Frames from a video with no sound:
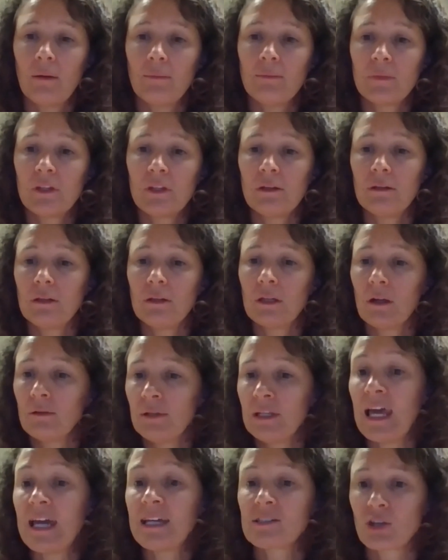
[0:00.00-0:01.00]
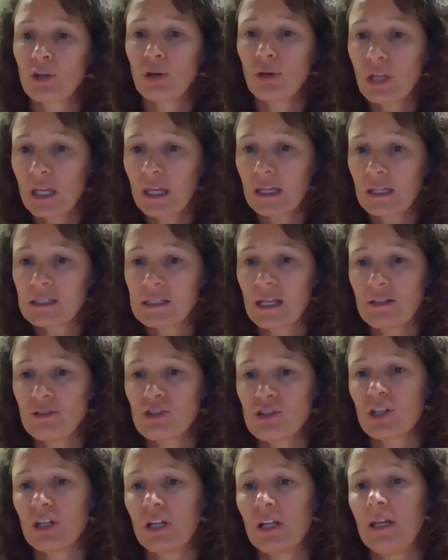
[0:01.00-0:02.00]
less cooking
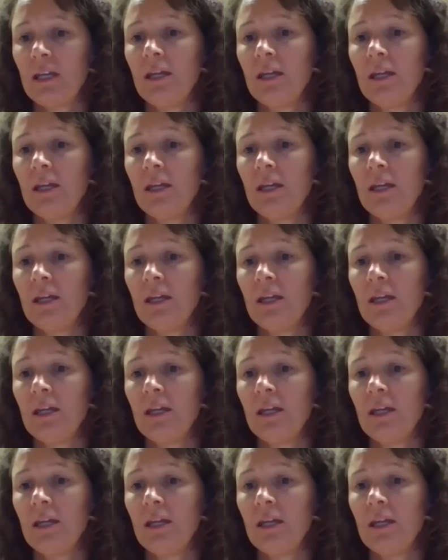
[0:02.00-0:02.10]
essentially,